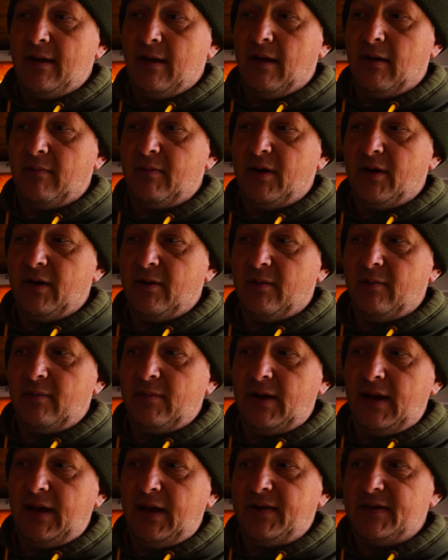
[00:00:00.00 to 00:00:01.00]
I'm gonna
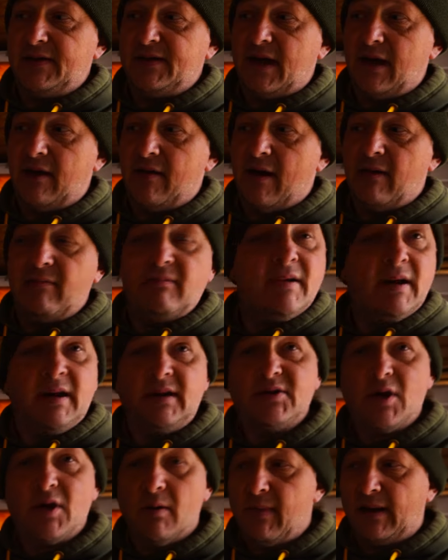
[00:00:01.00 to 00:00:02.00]
hit the zero,
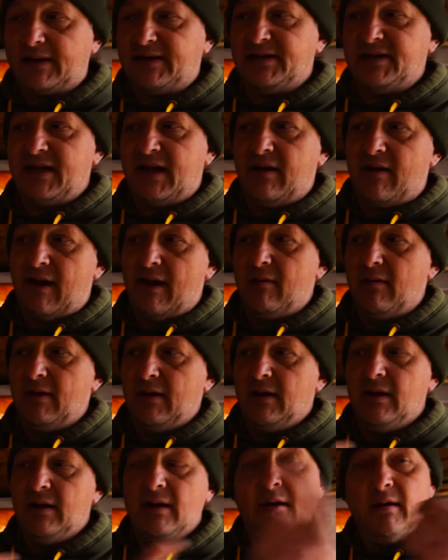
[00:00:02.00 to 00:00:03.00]
it's gone back to zero,
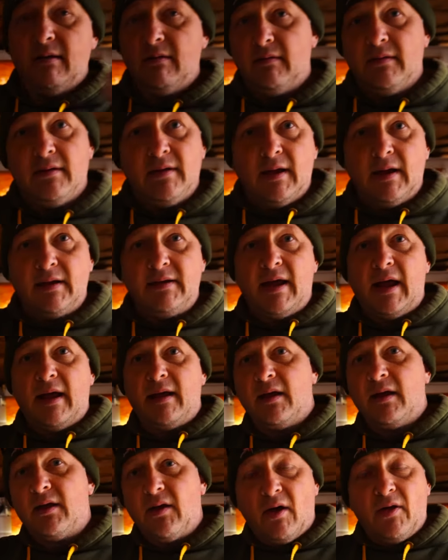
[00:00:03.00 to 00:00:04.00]
and yeah,
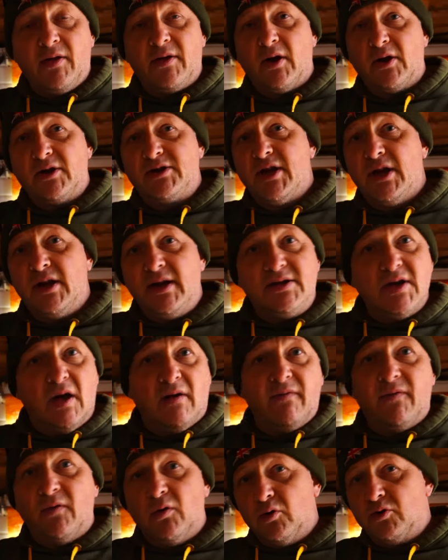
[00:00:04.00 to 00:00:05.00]
you've either got to turn it
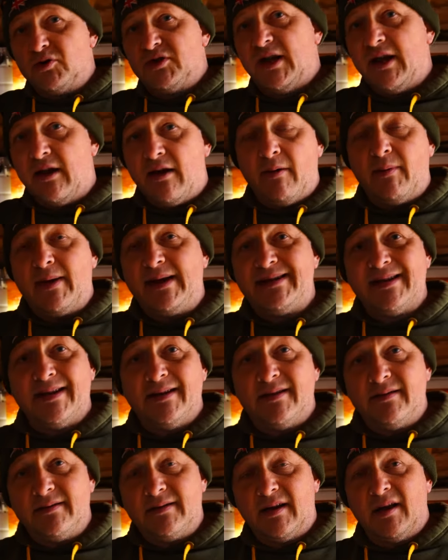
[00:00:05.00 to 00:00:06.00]
off or zero it
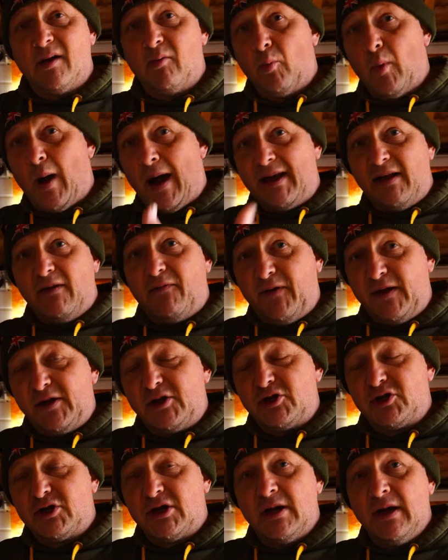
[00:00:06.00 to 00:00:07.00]
and uh, weigh your
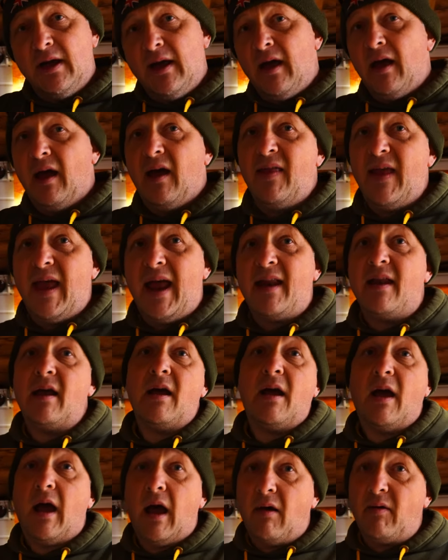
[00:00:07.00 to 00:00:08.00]
fish, and then
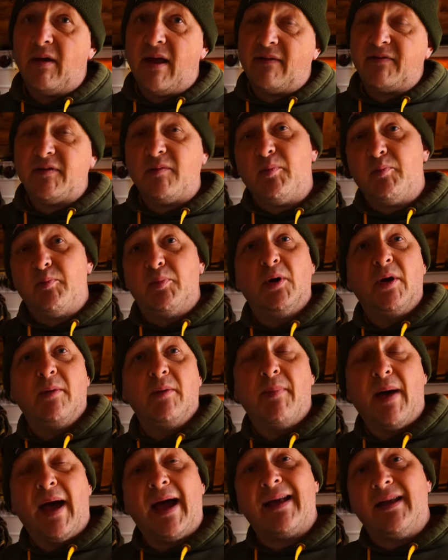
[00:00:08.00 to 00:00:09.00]
I only have to put it
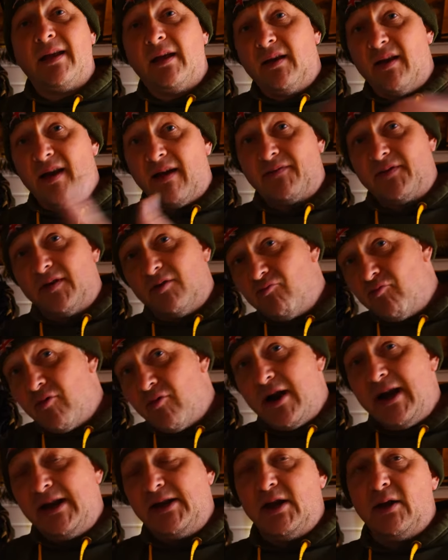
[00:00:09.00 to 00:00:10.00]
back. You're gonna have to
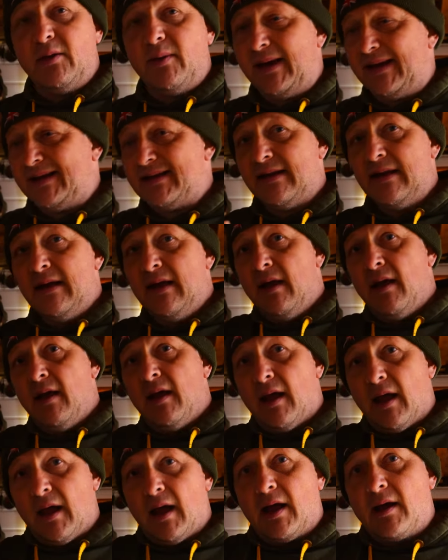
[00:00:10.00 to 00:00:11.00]
redo it
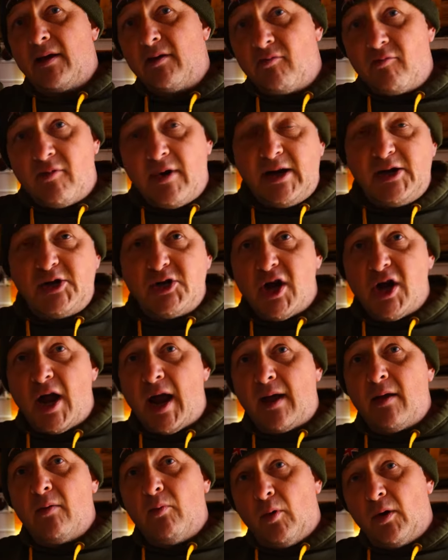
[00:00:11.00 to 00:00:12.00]
and
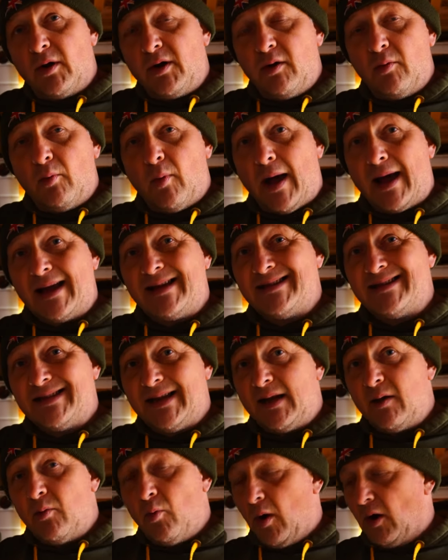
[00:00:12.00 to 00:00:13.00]
recheck what your weigh
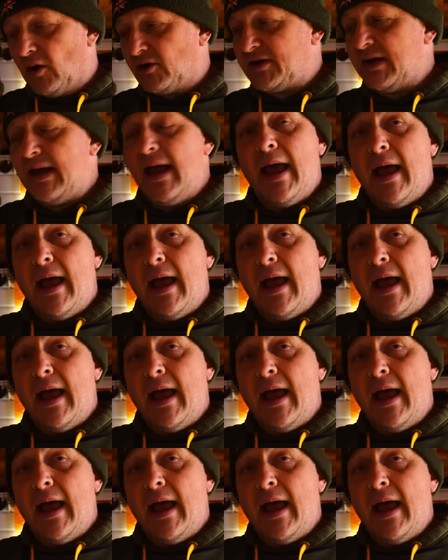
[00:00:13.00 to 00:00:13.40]
sling was.